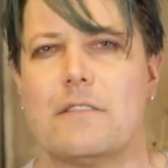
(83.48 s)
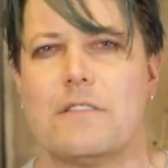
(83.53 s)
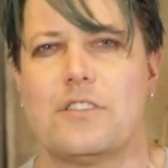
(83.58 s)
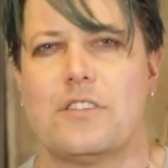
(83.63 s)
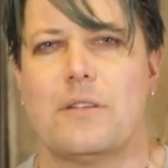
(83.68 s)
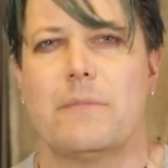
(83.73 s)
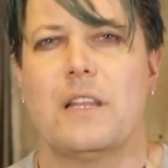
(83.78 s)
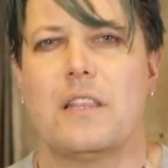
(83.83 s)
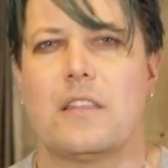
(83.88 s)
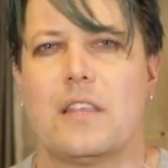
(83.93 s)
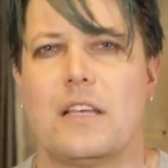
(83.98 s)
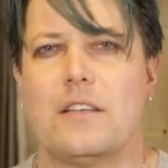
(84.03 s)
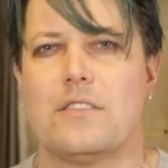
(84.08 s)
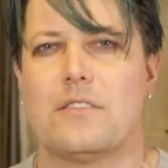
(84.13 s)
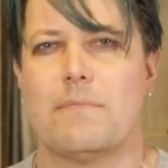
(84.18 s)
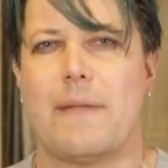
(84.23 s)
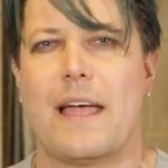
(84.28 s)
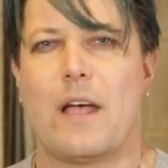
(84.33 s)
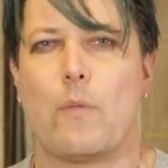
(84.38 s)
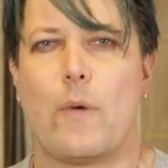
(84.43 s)
there are so many things
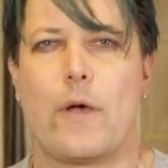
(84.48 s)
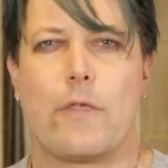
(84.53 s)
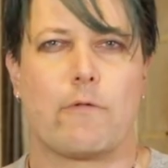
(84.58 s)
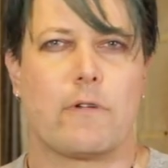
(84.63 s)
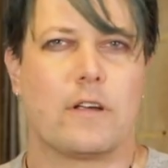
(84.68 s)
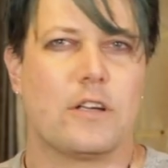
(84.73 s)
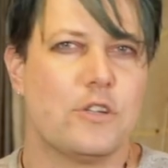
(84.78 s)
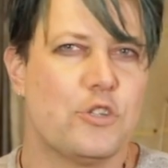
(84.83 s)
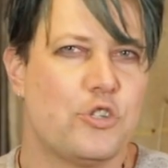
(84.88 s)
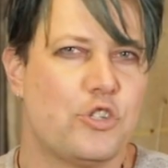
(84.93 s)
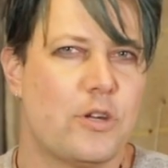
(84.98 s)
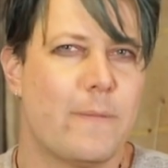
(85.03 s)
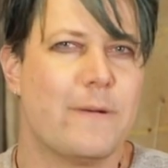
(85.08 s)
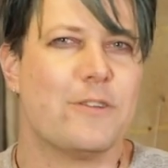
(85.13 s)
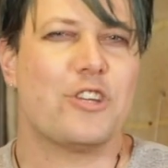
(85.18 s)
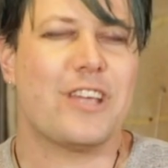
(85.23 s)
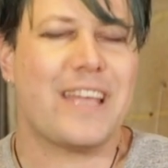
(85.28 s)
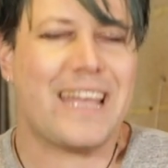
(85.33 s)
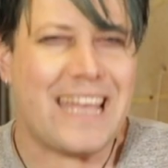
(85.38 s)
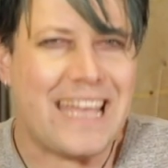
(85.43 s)
that make weathering so
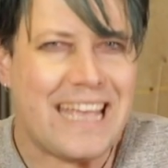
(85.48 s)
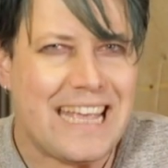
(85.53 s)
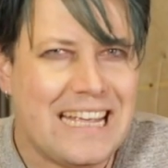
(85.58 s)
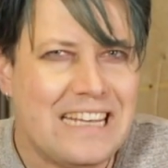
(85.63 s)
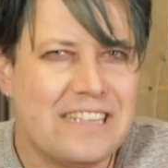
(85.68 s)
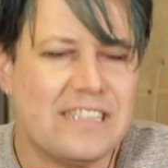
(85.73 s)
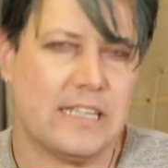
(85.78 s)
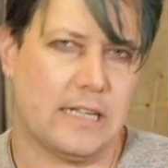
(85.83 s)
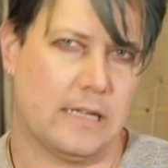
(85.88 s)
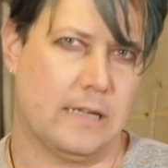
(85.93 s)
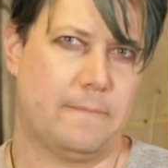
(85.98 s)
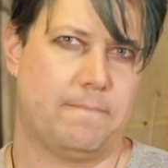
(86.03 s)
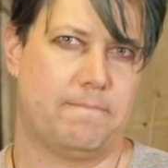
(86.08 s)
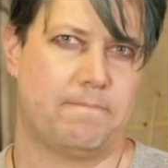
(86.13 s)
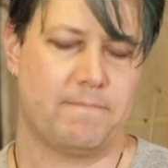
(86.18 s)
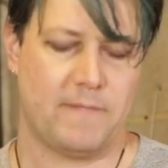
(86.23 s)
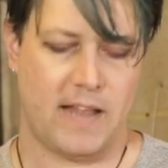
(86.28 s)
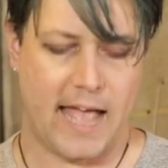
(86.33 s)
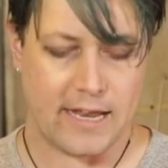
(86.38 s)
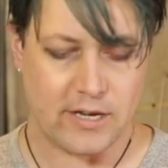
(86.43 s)
much easier.
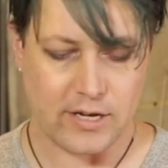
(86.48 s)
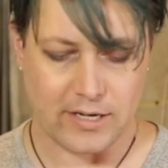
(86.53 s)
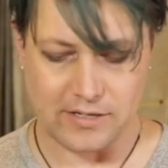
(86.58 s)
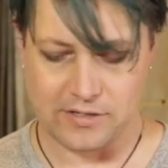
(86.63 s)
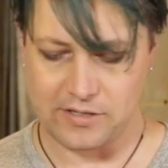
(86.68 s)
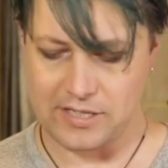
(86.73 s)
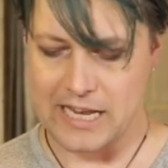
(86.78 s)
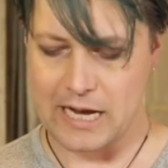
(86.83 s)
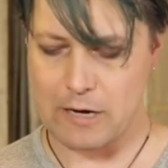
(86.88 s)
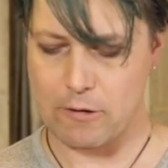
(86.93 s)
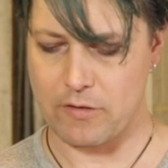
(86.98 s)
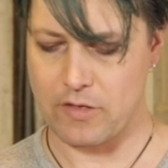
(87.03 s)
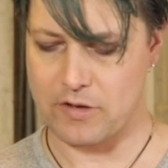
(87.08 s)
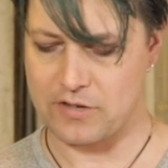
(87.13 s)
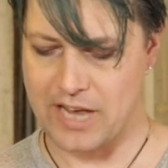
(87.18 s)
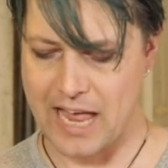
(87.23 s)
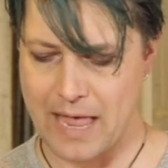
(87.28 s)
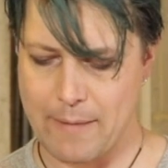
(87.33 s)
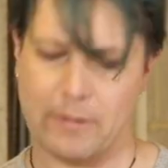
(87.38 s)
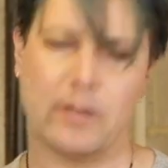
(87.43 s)
And you can see here on the
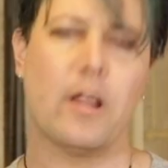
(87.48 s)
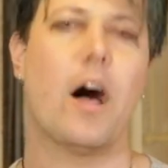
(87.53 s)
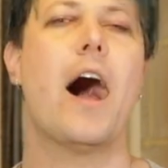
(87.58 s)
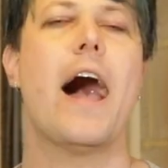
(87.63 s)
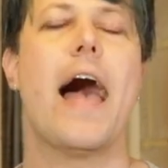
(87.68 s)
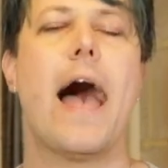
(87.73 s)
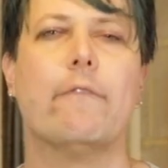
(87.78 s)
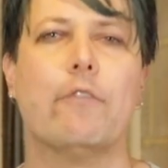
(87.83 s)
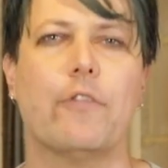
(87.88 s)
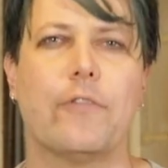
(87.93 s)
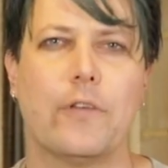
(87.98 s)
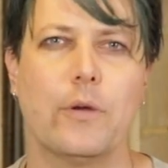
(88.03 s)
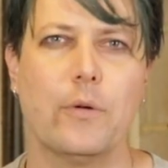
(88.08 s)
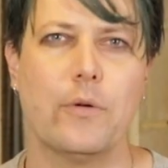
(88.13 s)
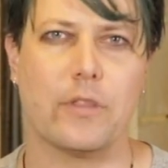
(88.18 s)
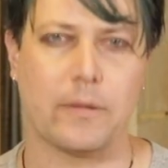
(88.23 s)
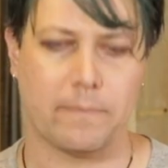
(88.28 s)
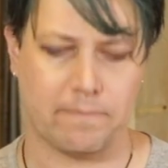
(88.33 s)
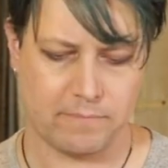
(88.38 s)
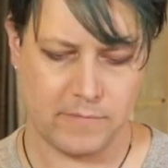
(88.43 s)
table, I have a few
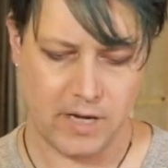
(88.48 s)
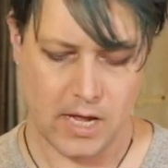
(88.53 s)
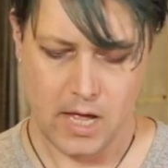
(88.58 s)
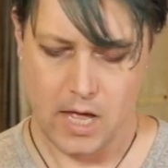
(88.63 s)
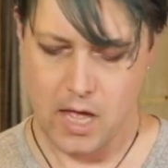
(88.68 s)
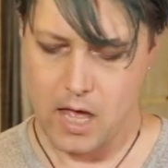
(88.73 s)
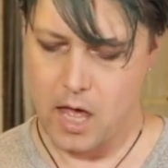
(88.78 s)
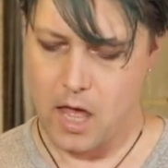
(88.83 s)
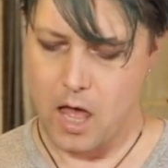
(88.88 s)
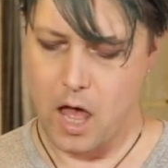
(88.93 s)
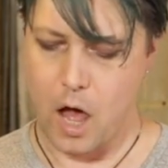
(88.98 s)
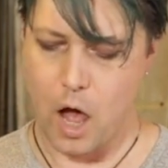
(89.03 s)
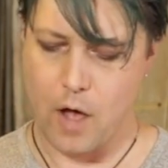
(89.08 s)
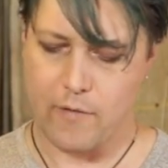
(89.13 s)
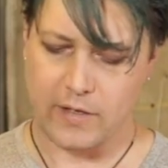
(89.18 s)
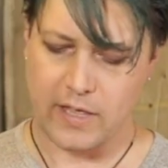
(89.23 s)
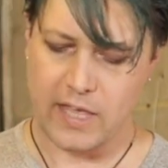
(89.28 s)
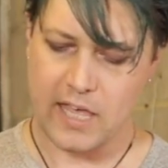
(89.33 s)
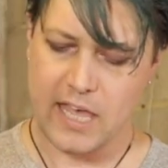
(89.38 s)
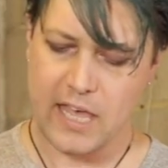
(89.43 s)
of them.
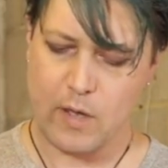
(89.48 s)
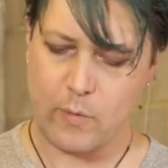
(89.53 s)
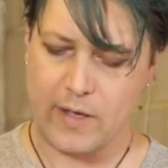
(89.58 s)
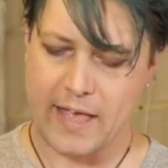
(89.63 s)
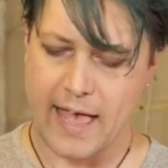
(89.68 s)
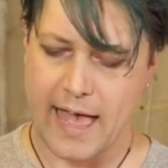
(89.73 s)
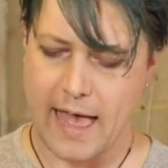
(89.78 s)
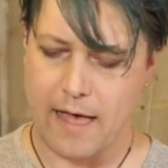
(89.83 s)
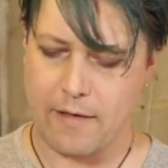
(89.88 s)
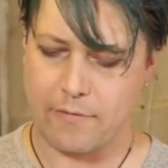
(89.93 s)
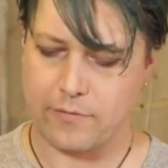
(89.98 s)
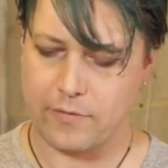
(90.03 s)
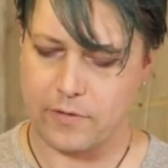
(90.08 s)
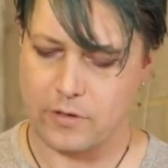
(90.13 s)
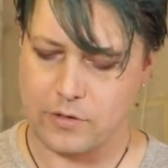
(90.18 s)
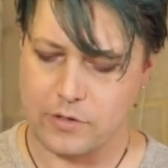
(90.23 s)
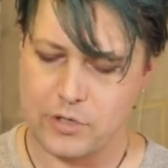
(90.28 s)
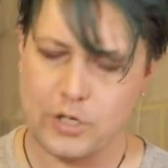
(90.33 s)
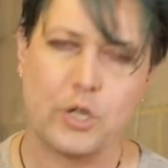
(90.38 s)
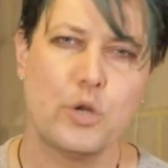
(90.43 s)
Over here we have
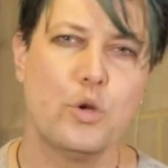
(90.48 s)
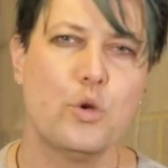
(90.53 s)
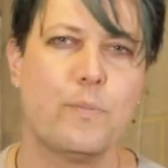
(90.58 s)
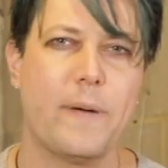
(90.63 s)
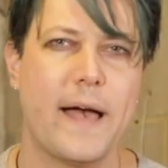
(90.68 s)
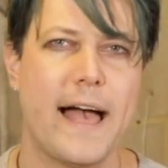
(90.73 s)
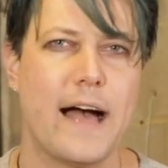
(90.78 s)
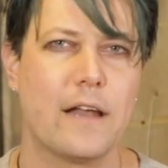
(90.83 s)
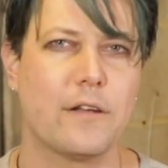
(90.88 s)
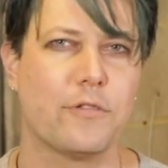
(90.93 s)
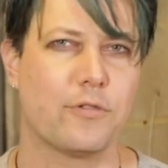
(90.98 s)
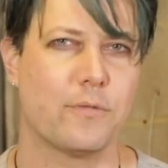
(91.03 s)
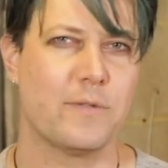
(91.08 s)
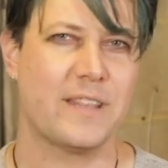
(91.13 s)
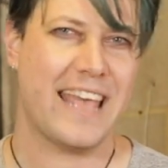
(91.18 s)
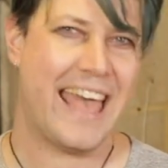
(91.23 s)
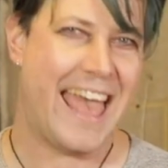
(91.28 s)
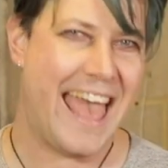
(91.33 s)
two powders from the